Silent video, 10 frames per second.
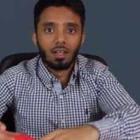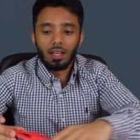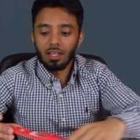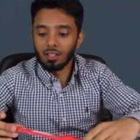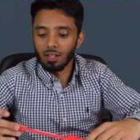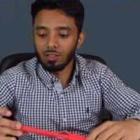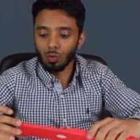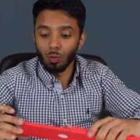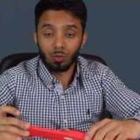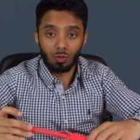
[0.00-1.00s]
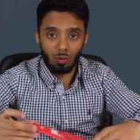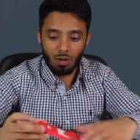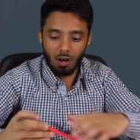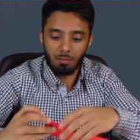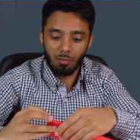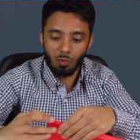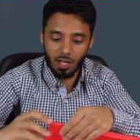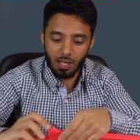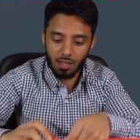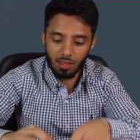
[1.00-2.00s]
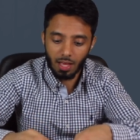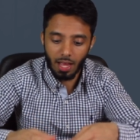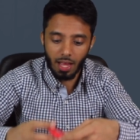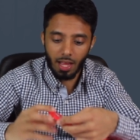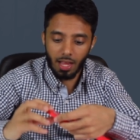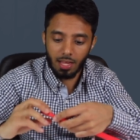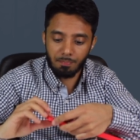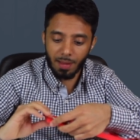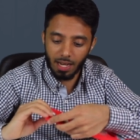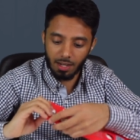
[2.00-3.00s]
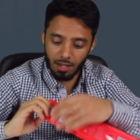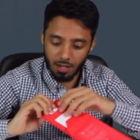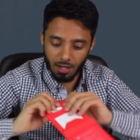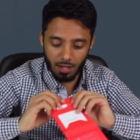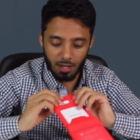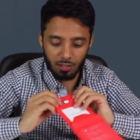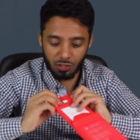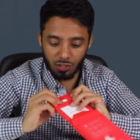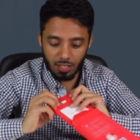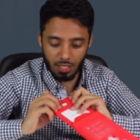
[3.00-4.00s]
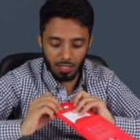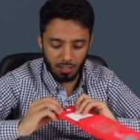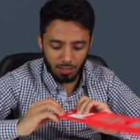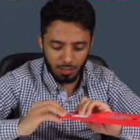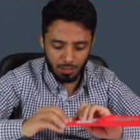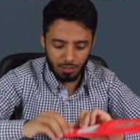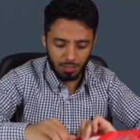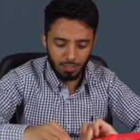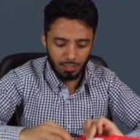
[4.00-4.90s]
It does also come with a pin just here.